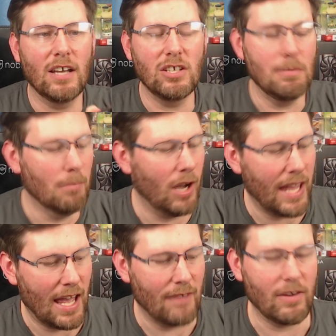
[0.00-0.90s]
you might
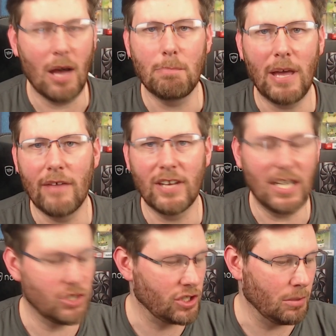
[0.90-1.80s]
have a bit of an
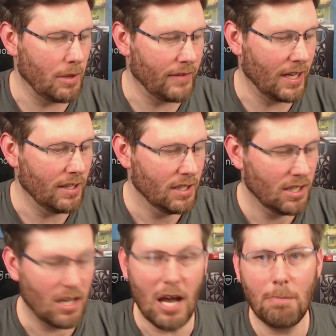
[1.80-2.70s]
issue with it.
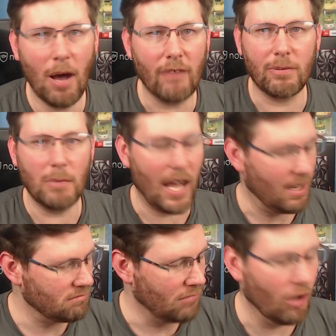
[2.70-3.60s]
Apart from that,
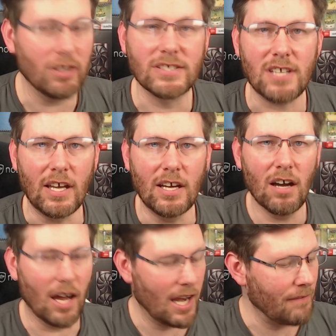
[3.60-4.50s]
Honestly,
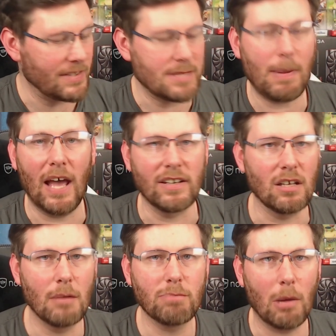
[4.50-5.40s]
I love this pad.
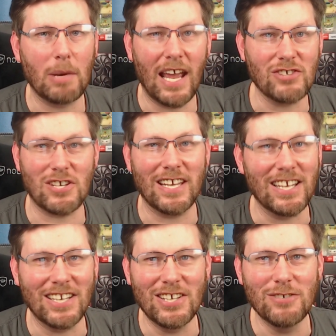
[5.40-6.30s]
I'm probably actually
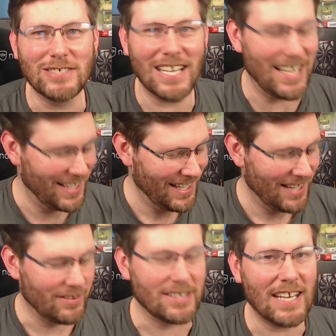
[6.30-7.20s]
going to use it.
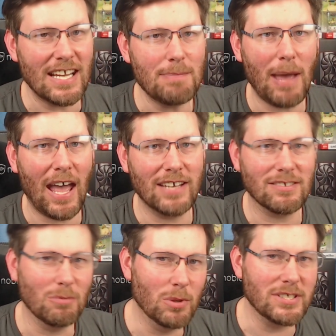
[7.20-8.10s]
The D-pad
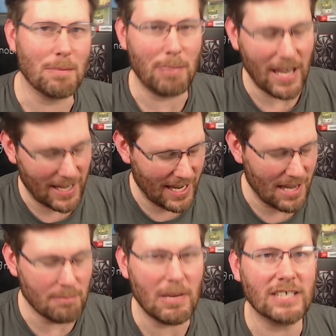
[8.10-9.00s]
was a bit hit
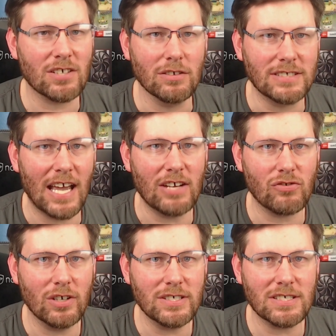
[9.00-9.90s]
and miss on
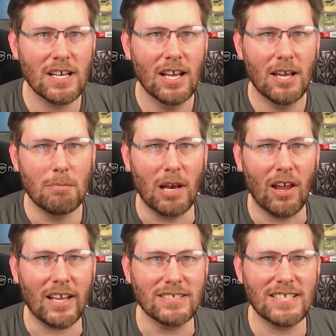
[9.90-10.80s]
Tetris, but
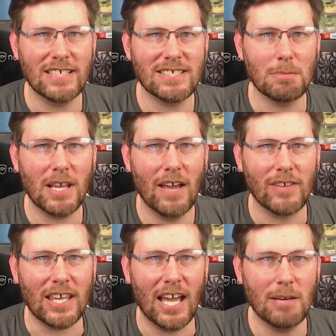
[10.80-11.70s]
like I said, some of the other
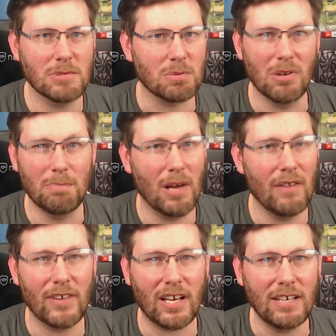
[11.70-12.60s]
games were
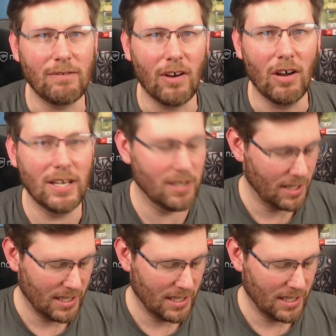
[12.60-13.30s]
perfectly fine.